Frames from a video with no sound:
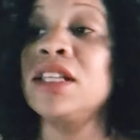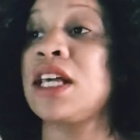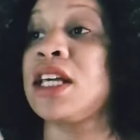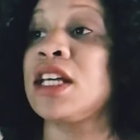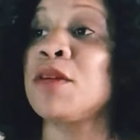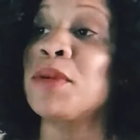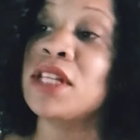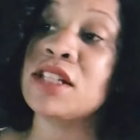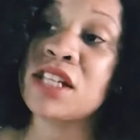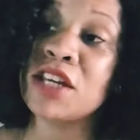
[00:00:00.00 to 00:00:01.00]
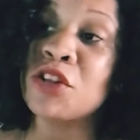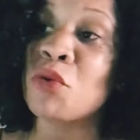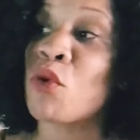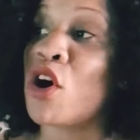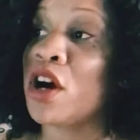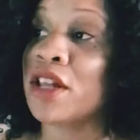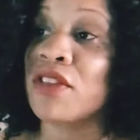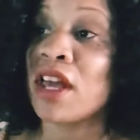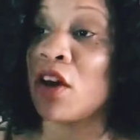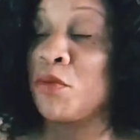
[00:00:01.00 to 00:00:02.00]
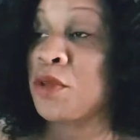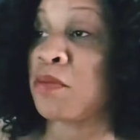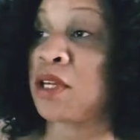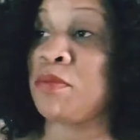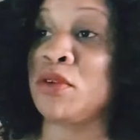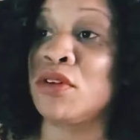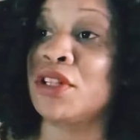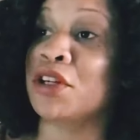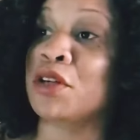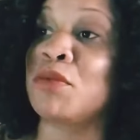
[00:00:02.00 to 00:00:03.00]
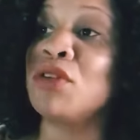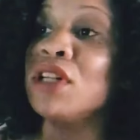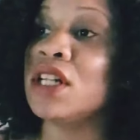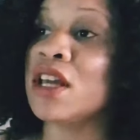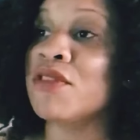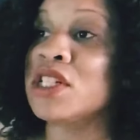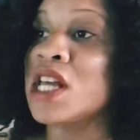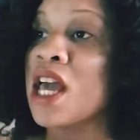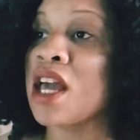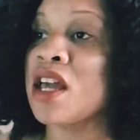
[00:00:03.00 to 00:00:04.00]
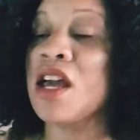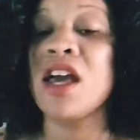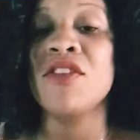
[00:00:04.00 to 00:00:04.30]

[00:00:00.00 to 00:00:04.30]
They get up and they take their walk and they help the people in their community every day.